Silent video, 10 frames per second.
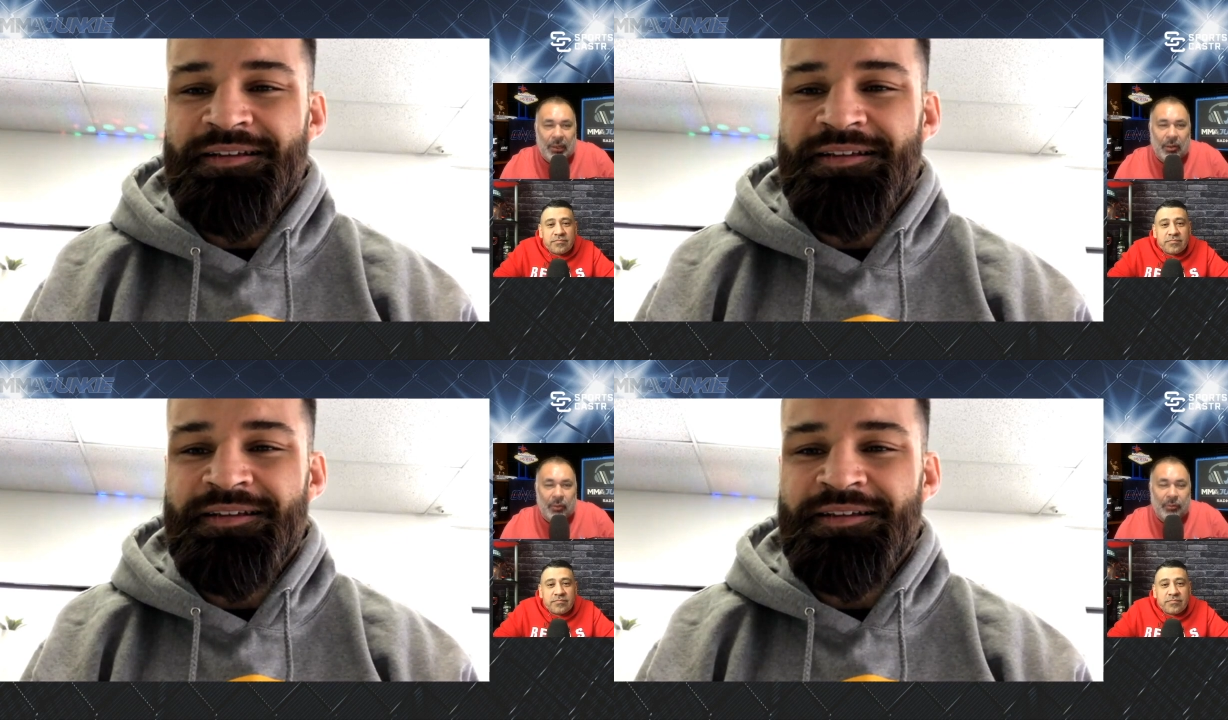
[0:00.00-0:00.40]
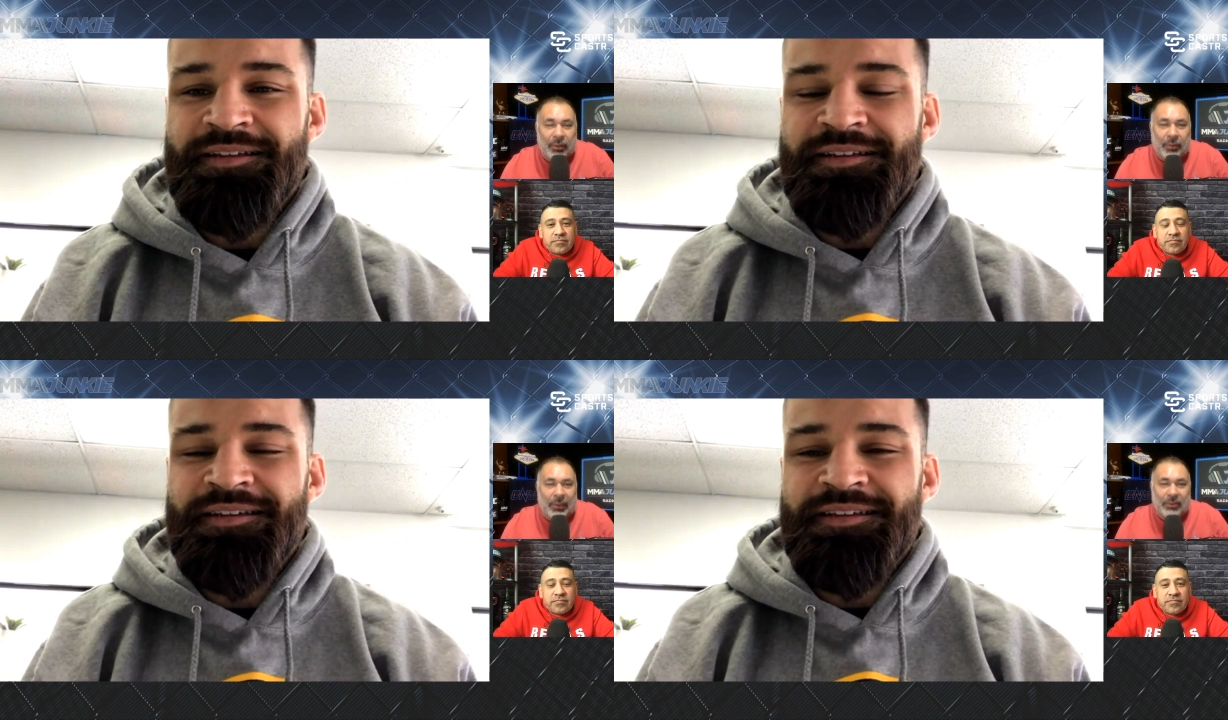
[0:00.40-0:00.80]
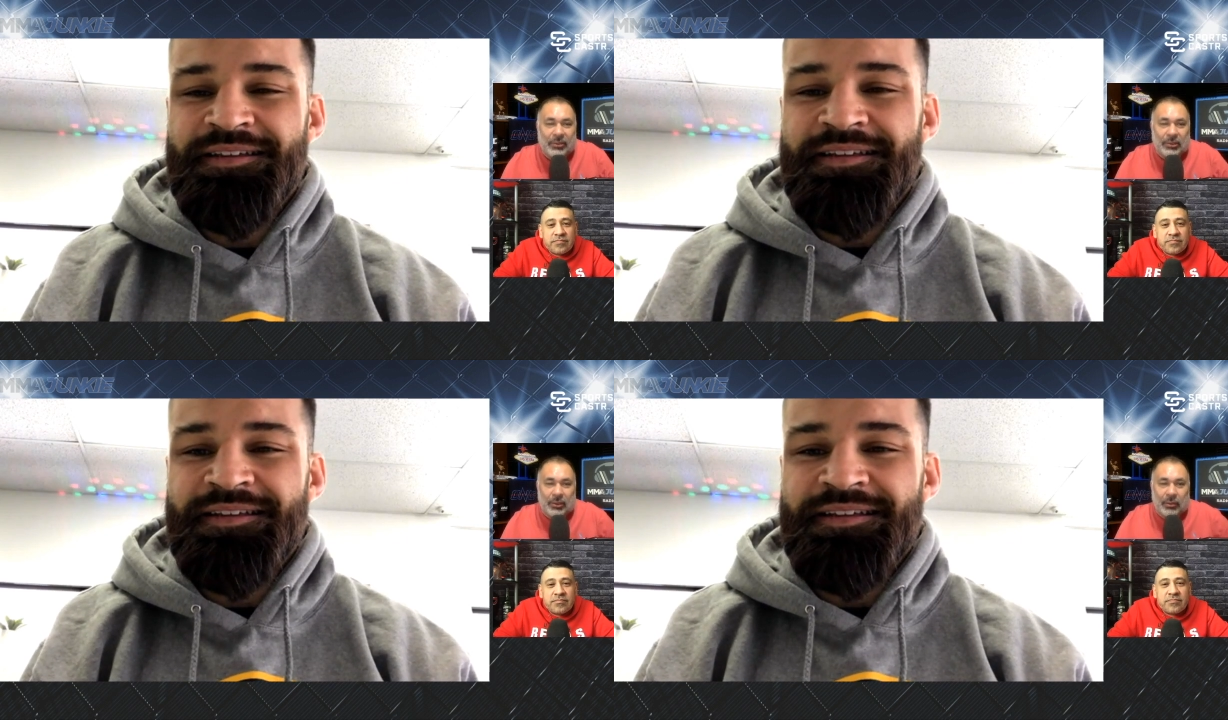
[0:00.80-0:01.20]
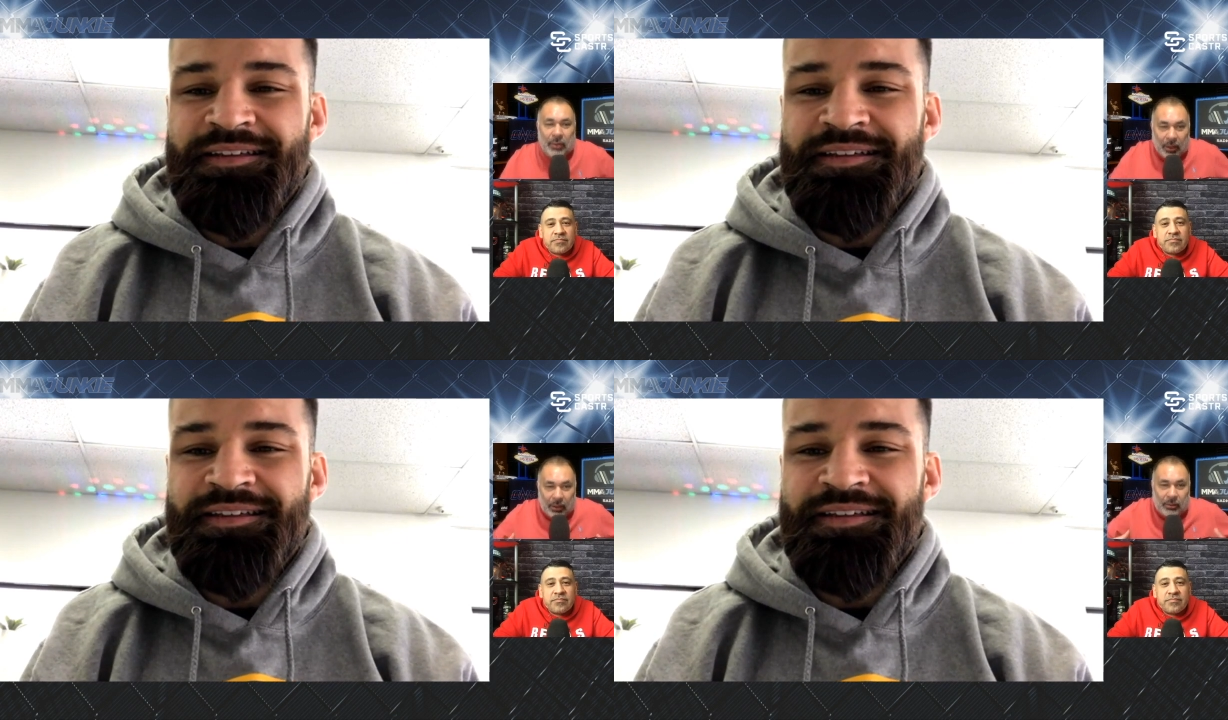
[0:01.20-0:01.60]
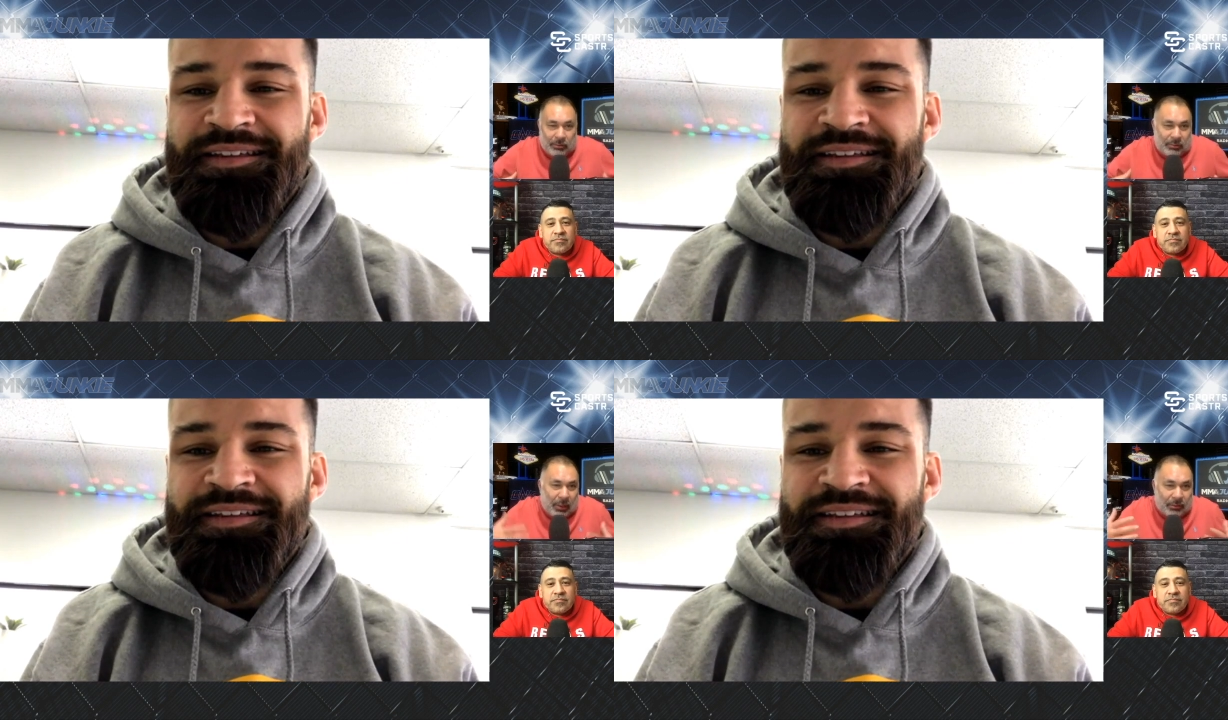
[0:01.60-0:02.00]
Speaker 1: and hopefully we get to see you
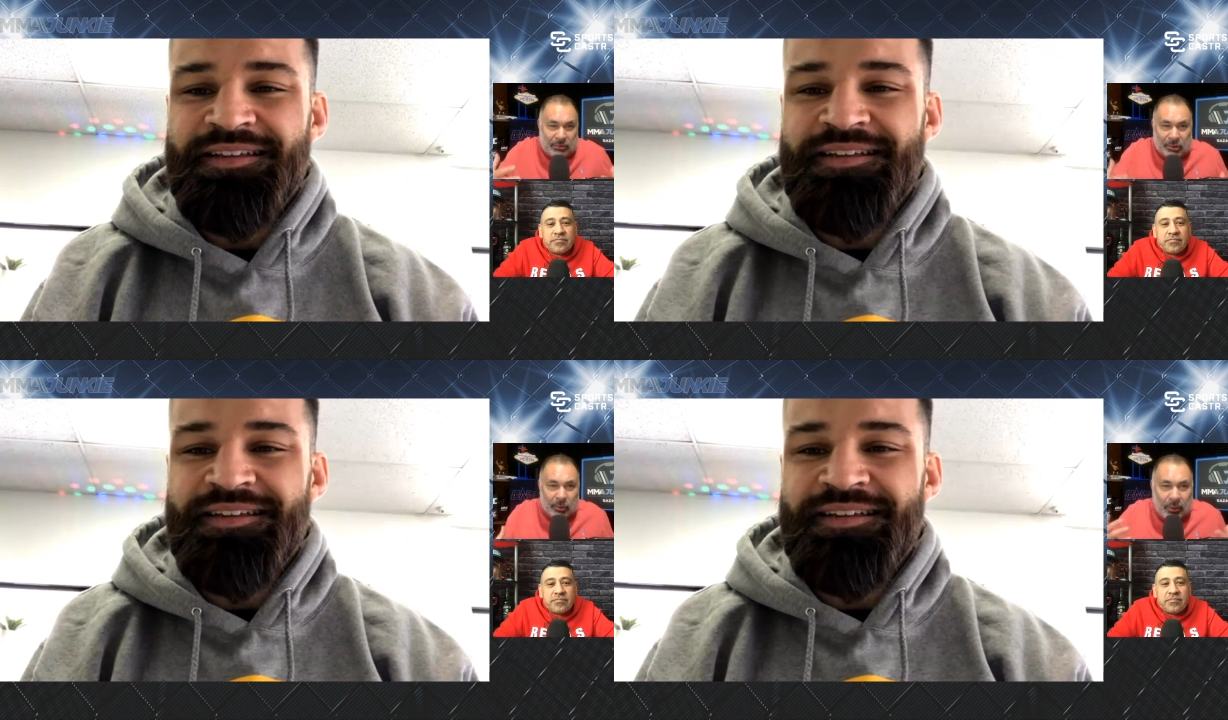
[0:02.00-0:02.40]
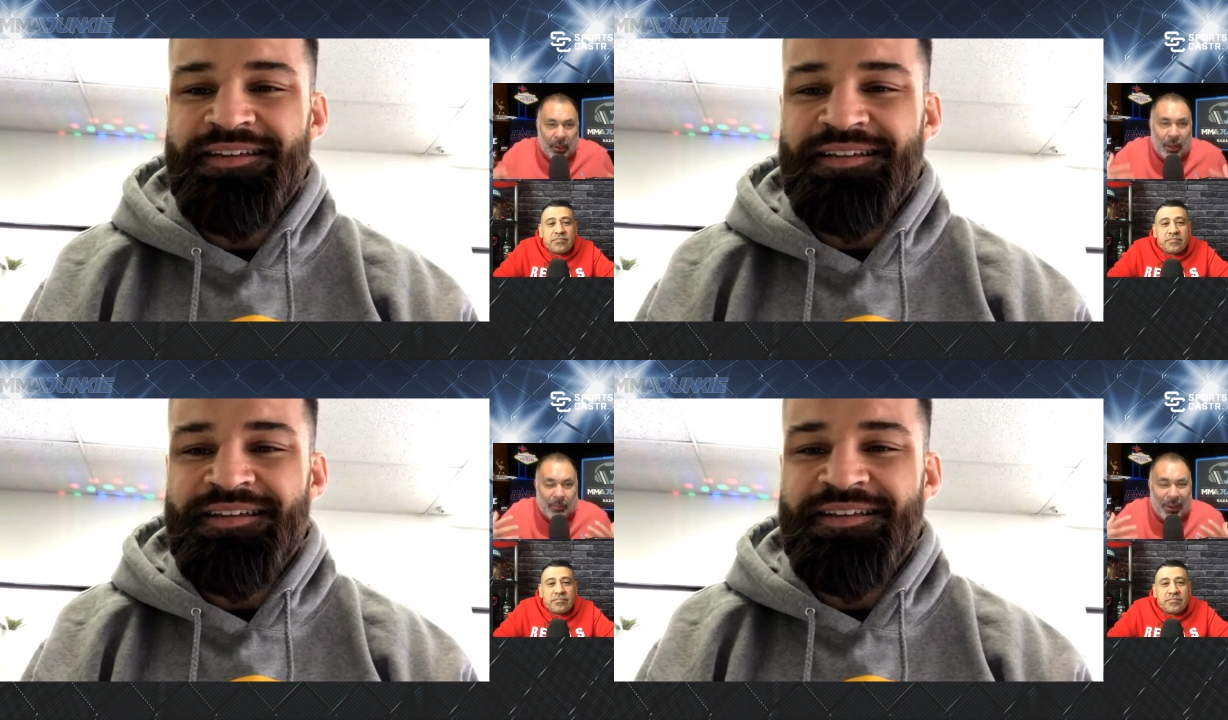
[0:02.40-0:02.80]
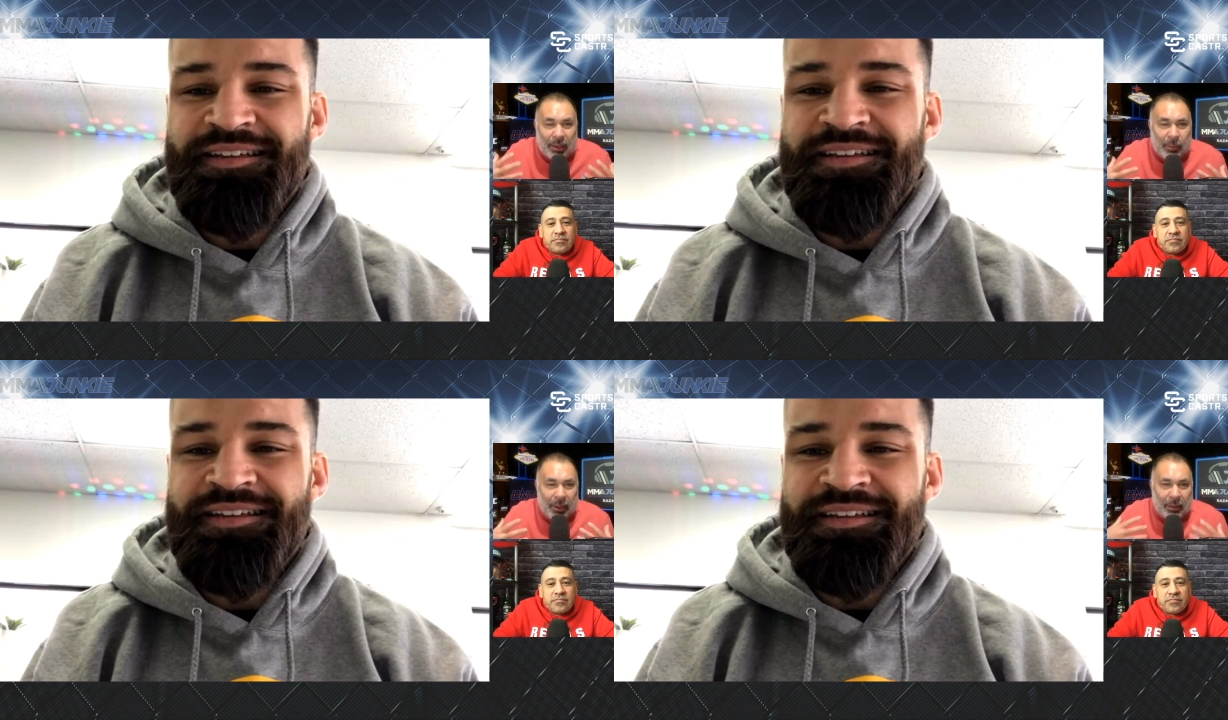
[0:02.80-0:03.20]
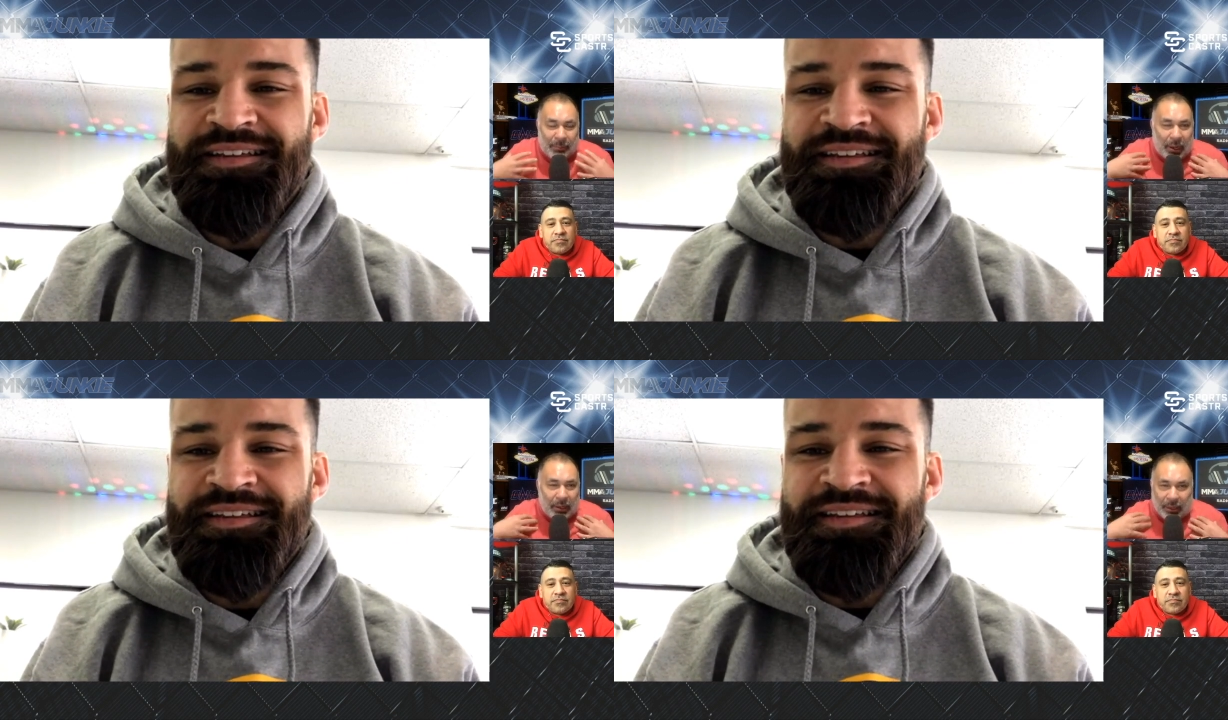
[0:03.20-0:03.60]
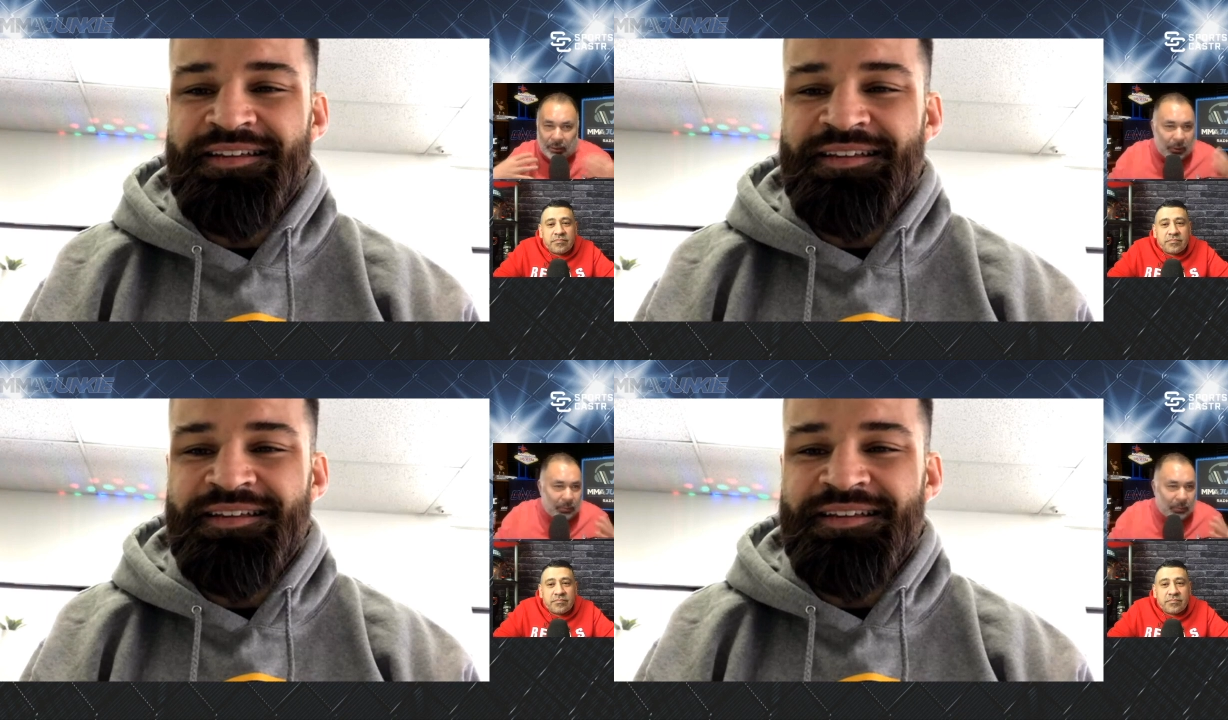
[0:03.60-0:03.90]
uh, soon. By the way, the body held